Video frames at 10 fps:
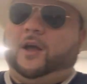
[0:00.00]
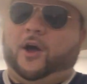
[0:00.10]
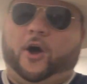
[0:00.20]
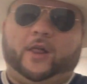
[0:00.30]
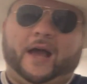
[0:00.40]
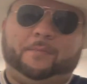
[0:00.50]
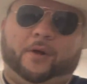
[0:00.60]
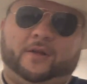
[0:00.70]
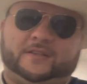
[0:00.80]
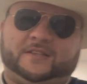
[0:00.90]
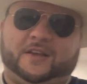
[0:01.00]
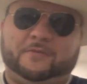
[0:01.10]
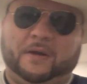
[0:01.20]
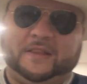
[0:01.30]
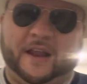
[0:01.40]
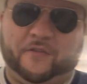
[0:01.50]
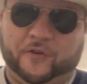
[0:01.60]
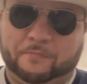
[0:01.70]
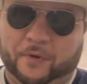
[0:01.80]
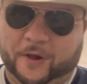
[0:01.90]
all eyeballs, Monday Night
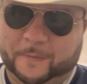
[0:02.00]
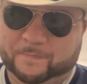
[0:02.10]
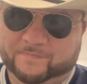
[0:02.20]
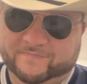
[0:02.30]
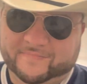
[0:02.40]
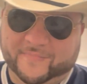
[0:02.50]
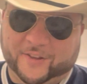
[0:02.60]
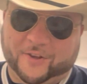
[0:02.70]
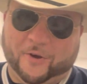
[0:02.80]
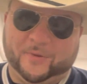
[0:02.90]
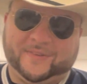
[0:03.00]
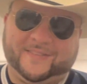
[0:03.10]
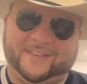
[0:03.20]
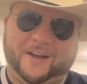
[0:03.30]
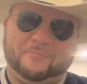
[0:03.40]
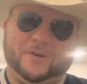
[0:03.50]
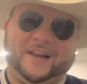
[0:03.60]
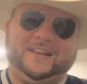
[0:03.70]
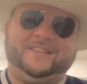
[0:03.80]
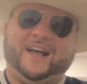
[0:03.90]
Football. The GOAT, Tom
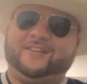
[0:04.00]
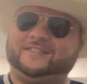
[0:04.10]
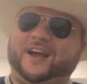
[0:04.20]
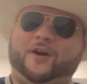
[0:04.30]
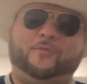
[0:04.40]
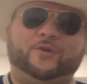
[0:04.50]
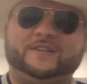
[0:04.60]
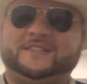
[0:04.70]
Brady, Dallas Cowboys,